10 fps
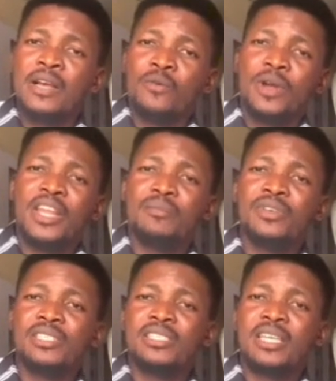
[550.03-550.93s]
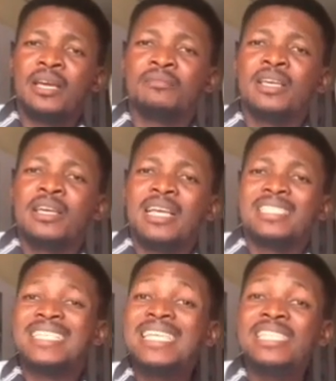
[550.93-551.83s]
When the immune system
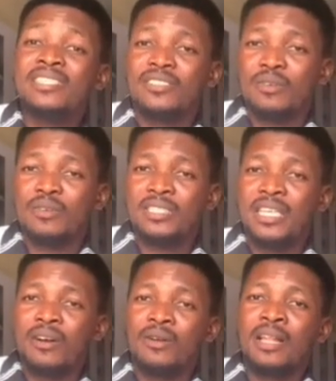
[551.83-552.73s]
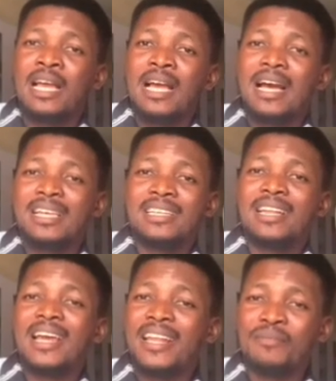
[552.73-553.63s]
sees some cell as an
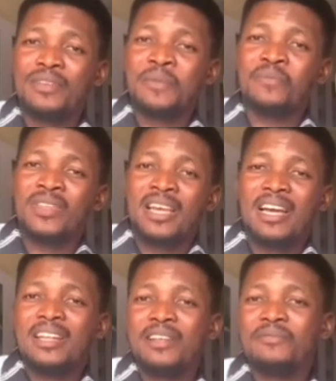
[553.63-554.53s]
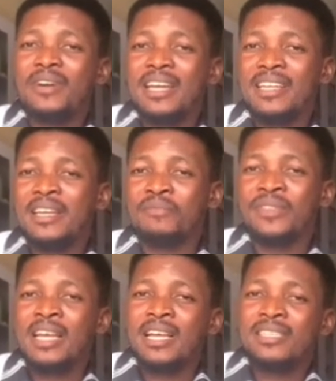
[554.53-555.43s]
enemy and then fight them,
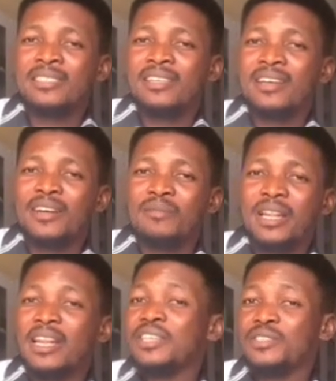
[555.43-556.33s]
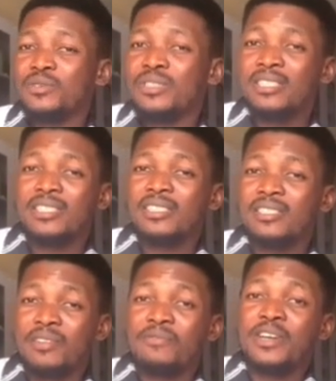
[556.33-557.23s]
it leads to disease
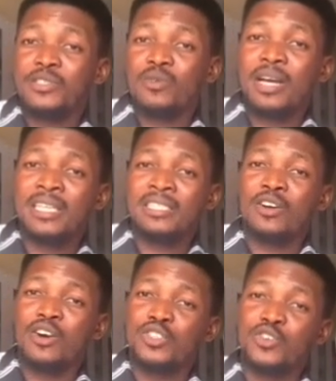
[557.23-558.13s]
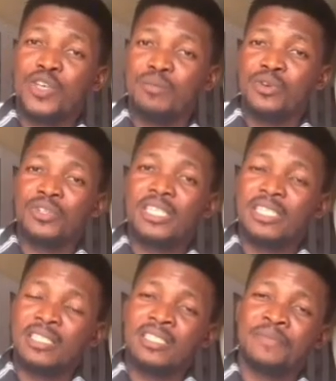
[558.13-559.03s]
referred to as autoimmune
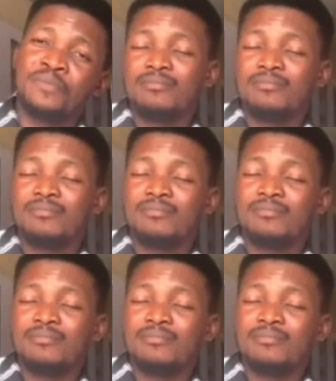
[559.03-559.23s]
disease.